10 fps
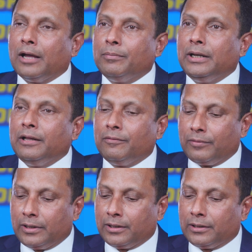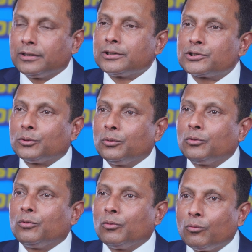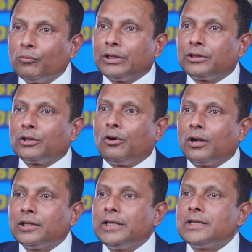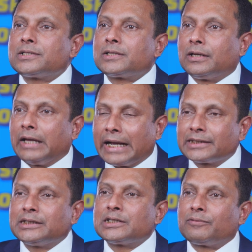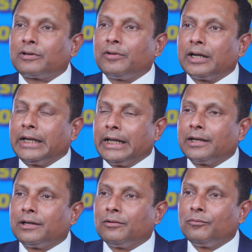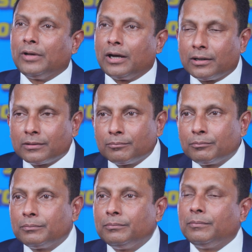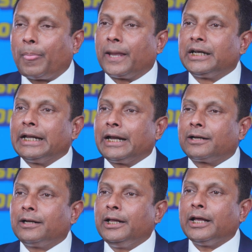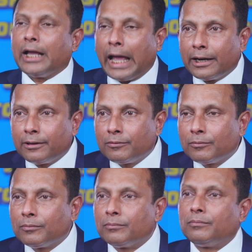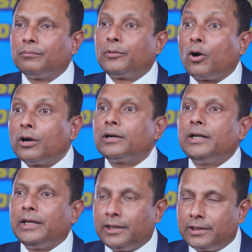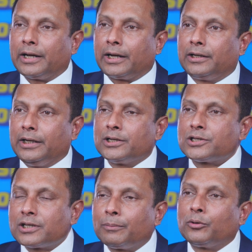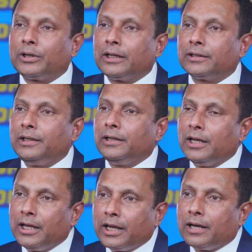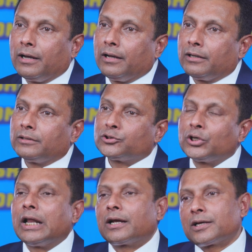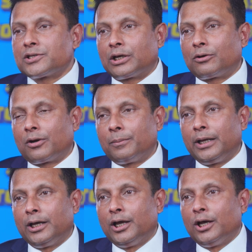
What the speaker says: I believe so. With all these actions, what we have taken, we are directly and broadly indirectly supporting the Sri Lanka's economy